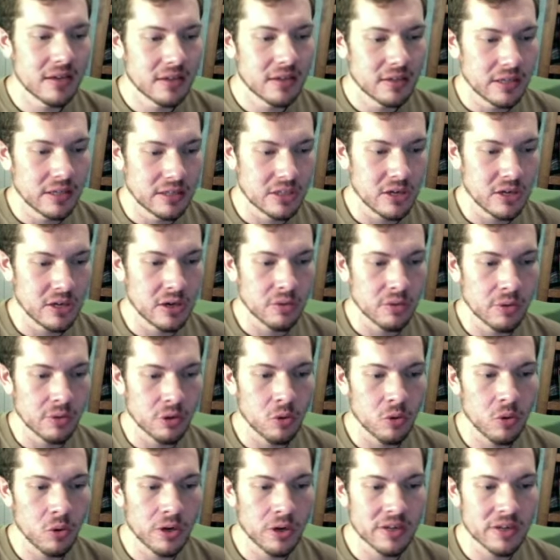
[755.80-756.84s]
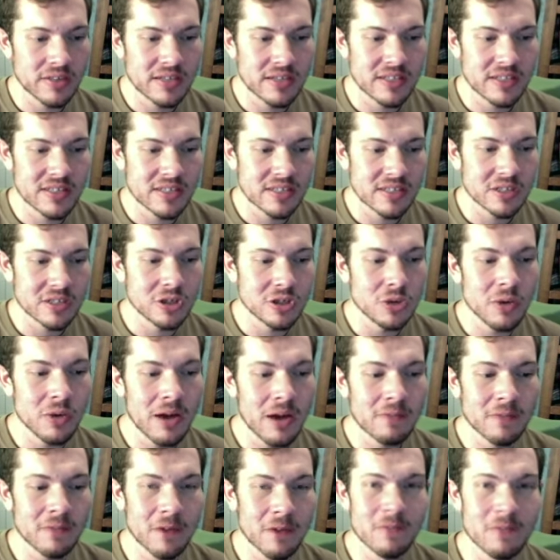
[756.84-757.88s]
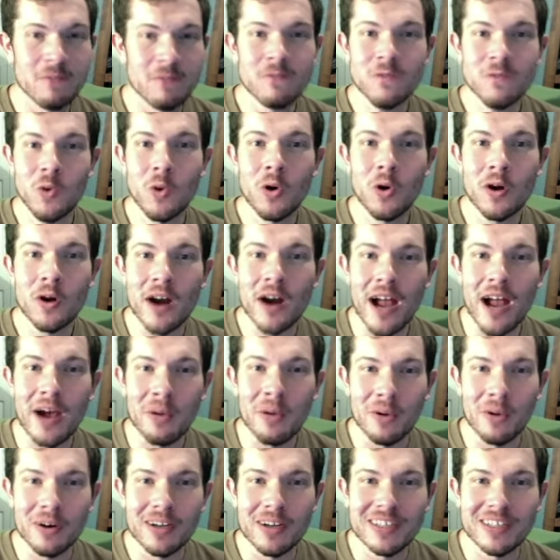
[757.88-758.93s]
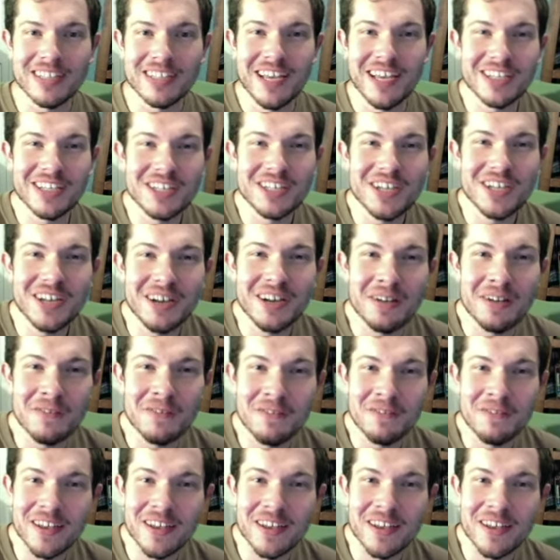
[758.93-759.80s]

and started recording this. You have the four hour edition of